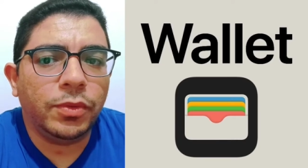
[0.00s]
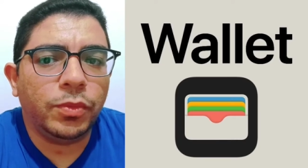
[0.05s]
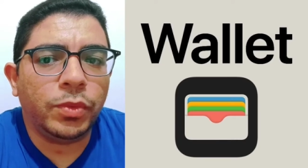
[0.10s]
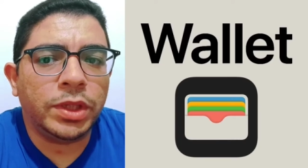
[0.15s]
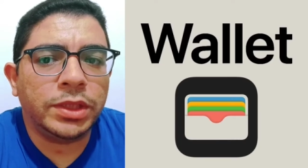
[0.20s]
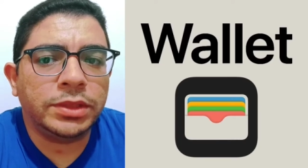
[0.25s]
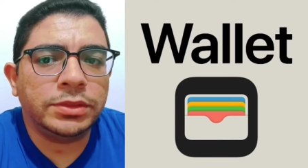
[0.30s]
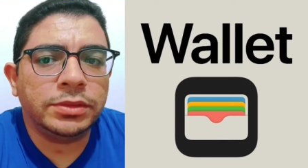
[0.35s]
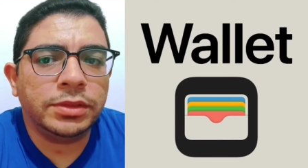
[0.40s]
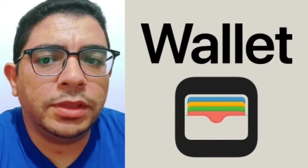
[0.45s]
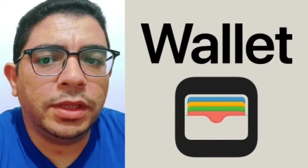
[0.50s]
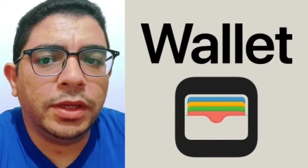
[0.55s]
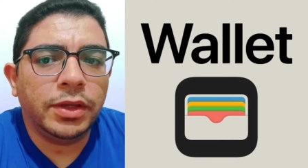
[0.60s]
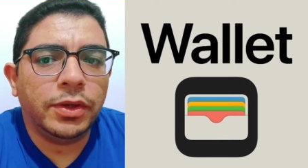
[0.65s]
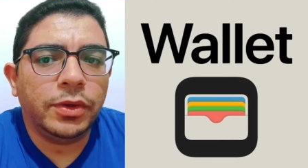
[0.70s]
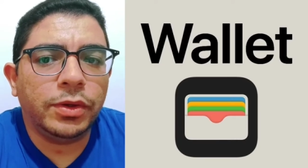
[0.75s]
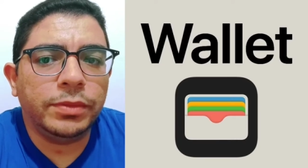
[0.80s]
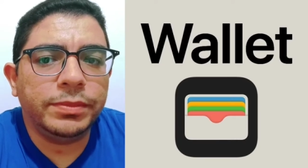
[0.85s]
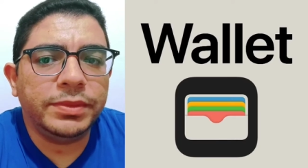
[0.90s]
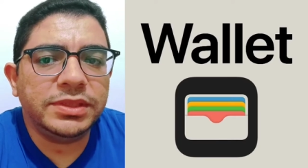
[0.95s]
1.
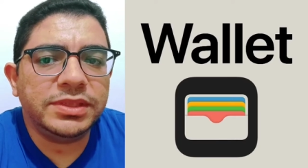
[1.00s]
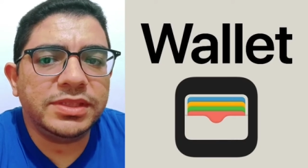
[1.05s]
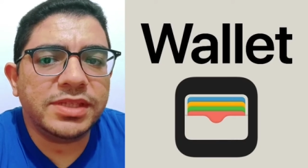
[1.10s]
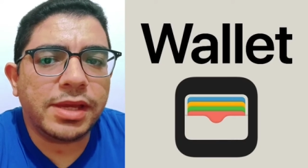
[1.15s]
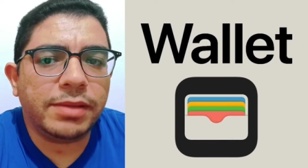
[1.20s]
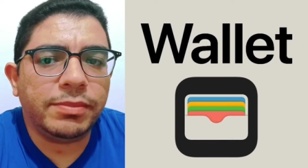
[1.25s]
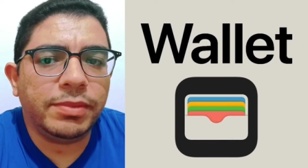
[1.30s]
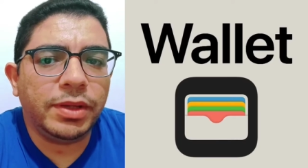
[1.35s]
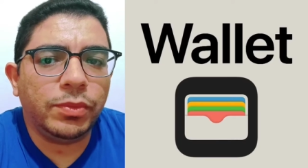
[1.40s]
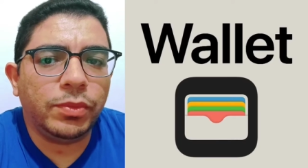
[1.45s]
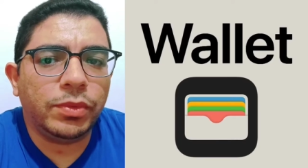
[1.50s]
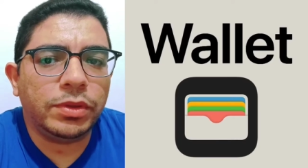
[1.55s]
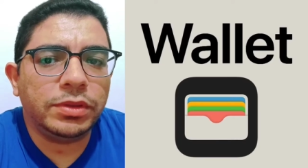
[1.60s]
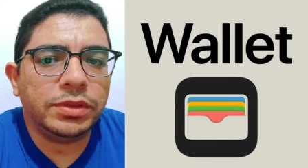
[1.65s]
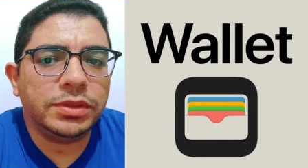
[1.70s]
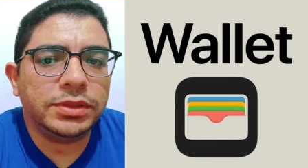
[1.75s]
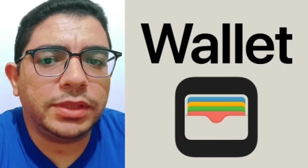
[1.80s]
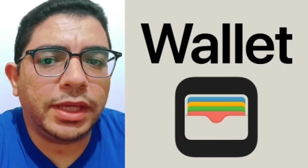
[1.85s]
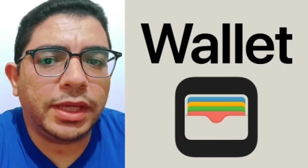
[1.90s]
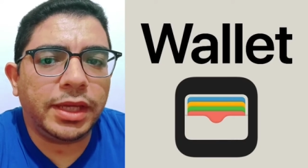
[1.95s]
Open the Apple
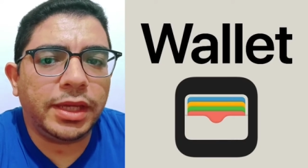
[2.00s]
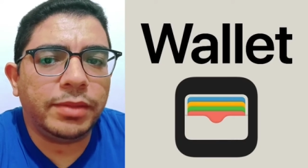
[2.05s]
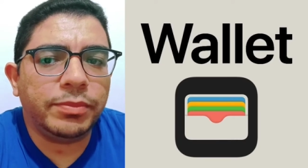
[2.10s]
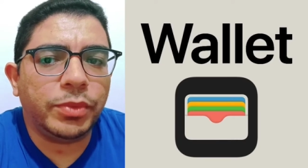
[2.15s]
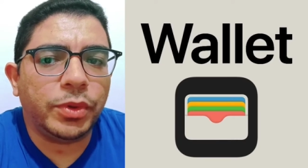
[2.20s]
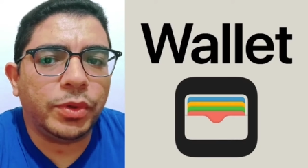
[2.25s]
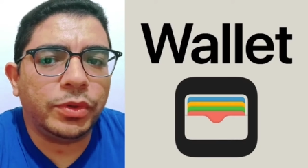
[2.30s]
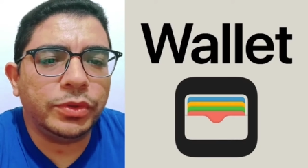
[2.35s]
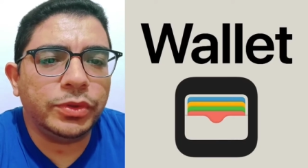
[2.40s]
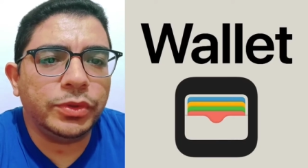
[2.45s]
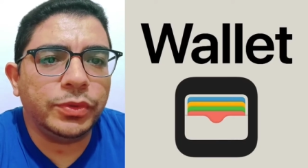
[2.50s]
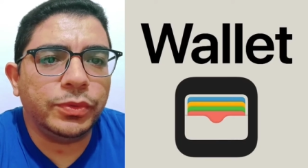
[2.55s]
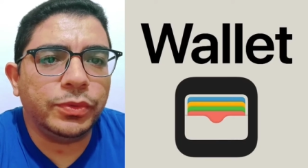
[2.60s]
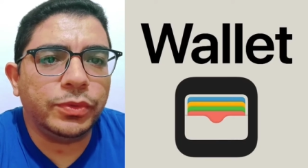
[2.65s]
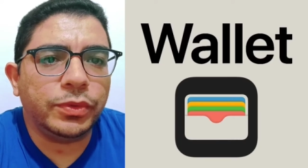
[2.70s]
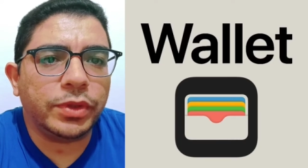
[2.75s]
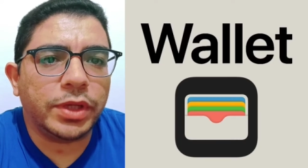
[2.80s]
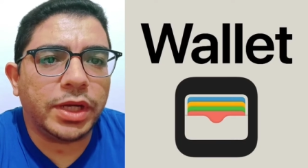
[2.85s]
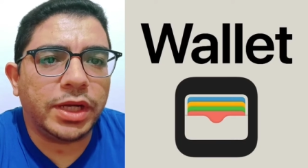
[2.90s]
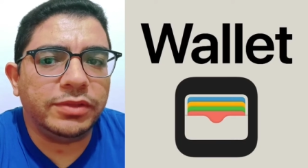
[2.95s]
Wallet app on
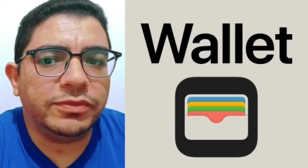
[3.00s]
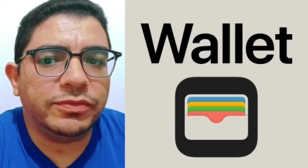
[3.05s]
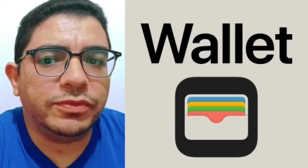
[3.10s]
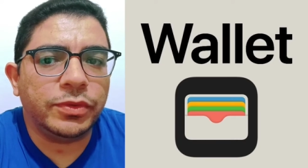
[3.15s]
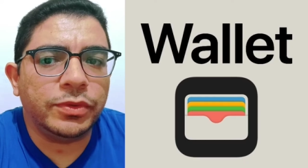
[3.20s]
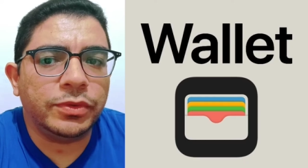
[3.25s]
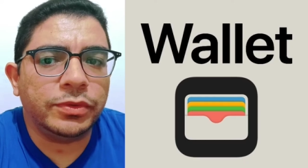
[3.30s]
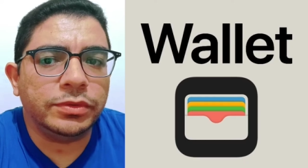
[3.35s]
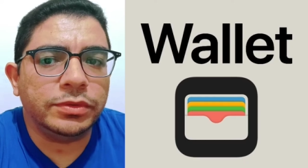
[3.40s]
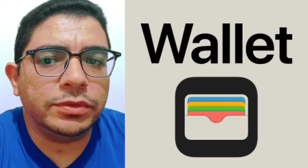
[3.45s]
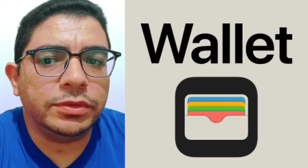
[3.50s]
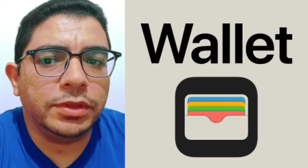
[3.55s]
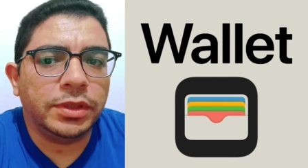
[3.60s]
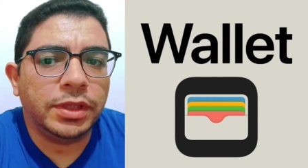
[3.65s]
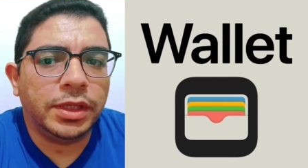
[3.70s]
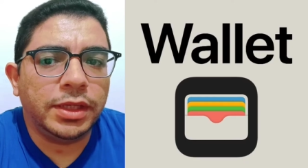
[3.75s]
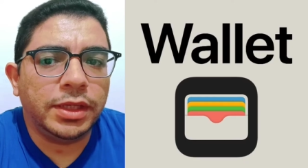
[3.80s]
your iPhone.